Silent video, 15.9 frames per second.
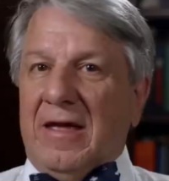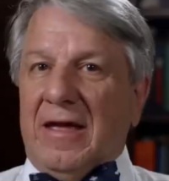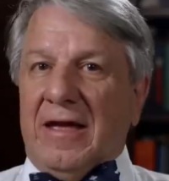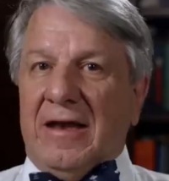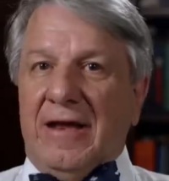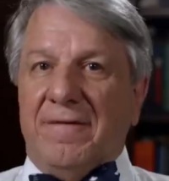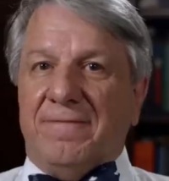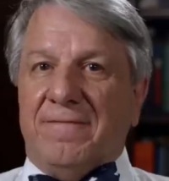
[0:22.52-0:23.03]

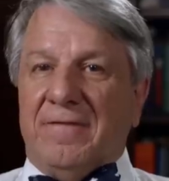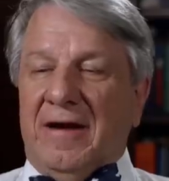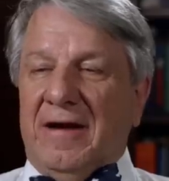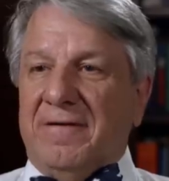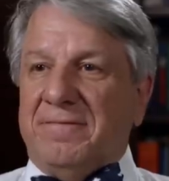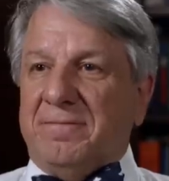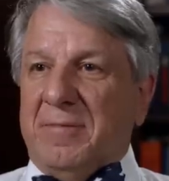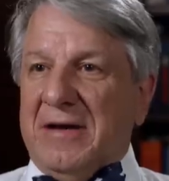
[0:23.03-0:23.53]
And I've,
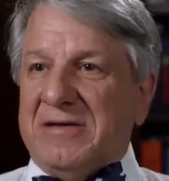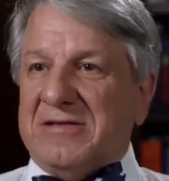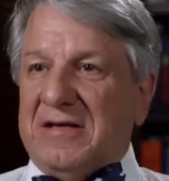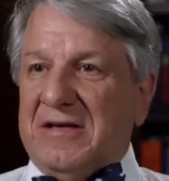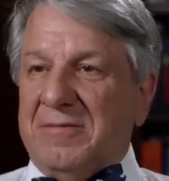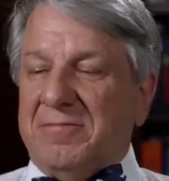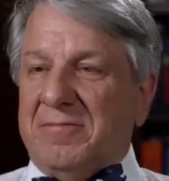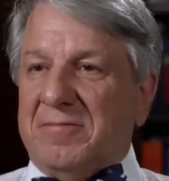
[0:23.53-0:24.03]
I've
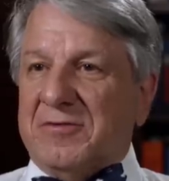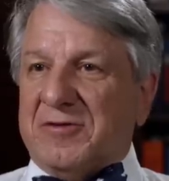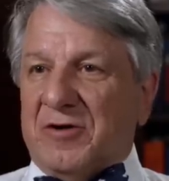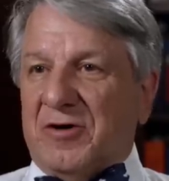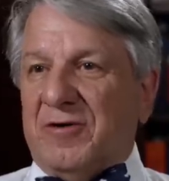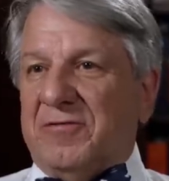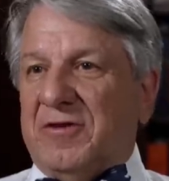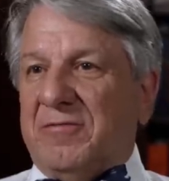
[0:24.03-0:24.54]
basically
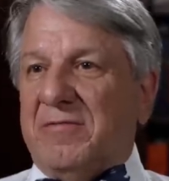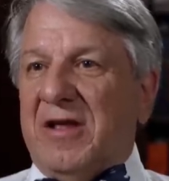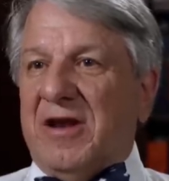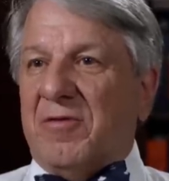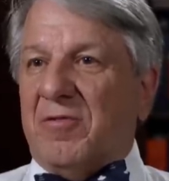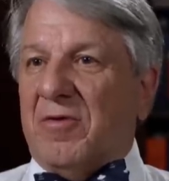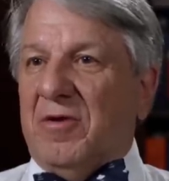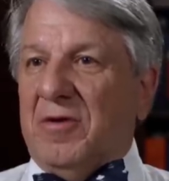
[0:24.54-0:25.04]
served in
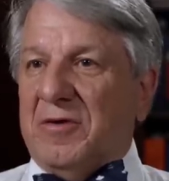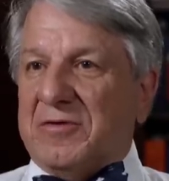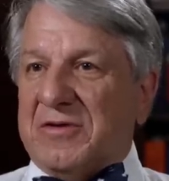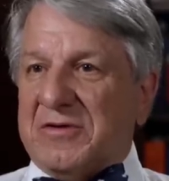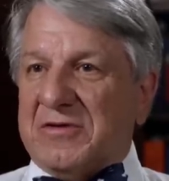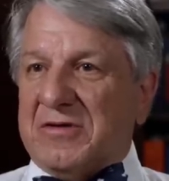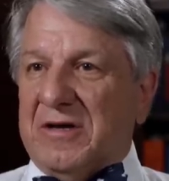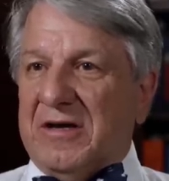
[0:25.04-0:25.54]
many roles
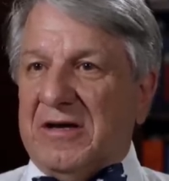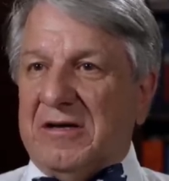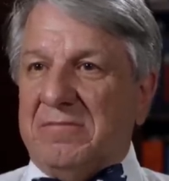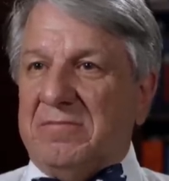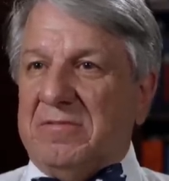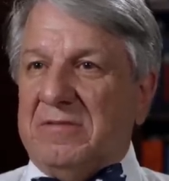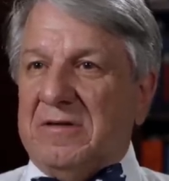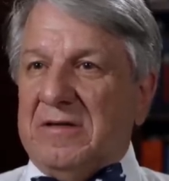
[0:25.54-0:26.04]
as uh,